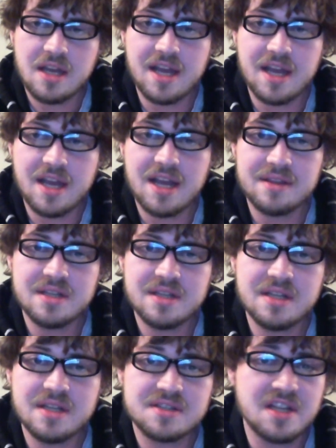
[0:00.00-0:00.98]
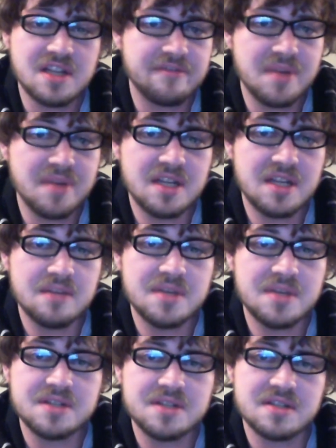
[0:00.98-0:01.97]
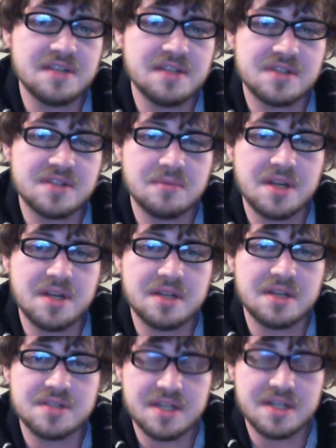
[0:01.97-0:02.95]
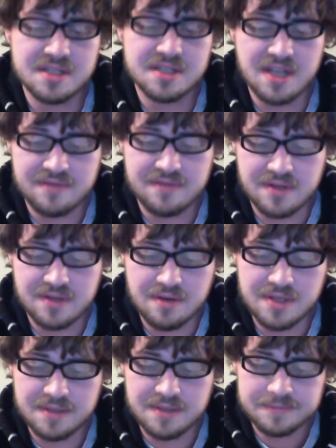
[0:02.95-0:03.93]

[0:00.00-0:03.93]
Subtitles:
and then instead of pinning him, he just leaves the ring and chases after Cody.